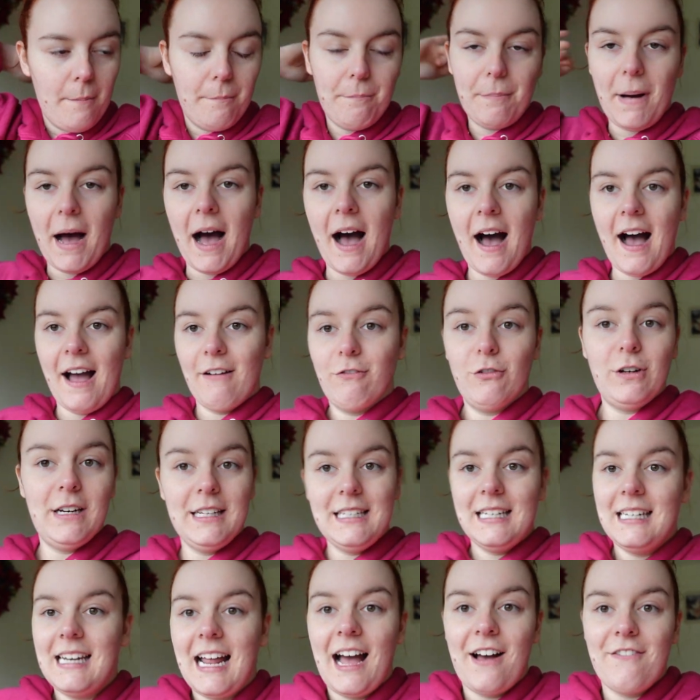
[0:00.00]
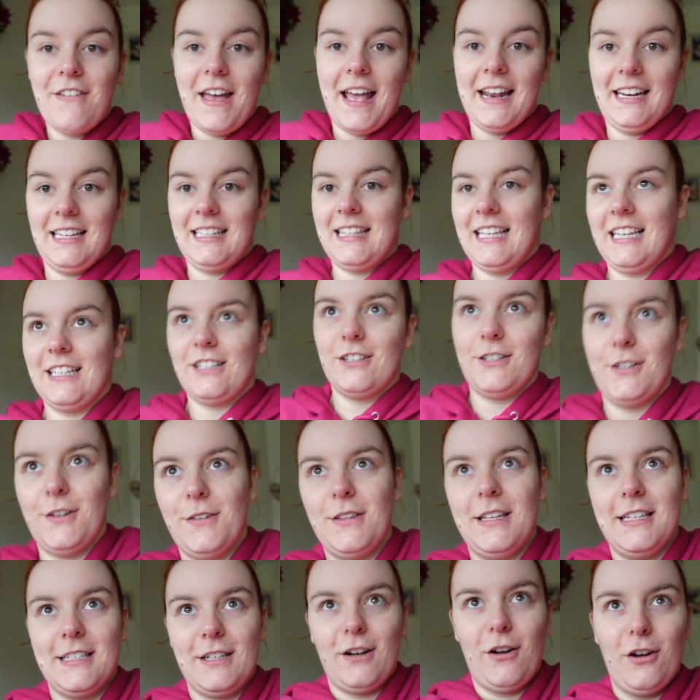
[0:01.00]
but I really didn't have anything to do
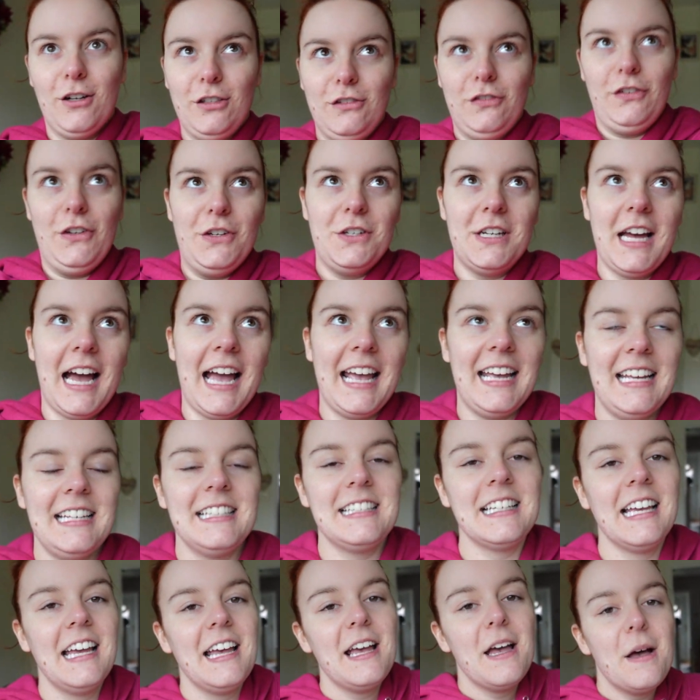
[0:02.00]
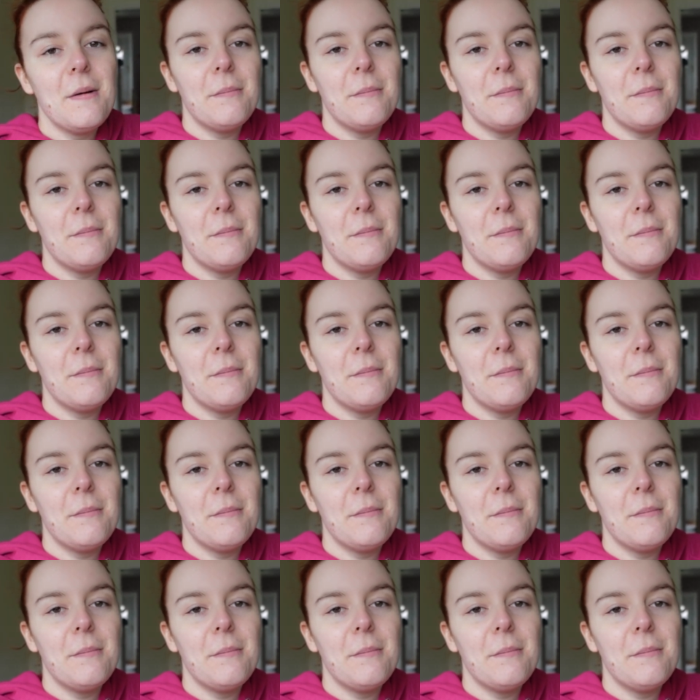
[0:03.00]
these last few days.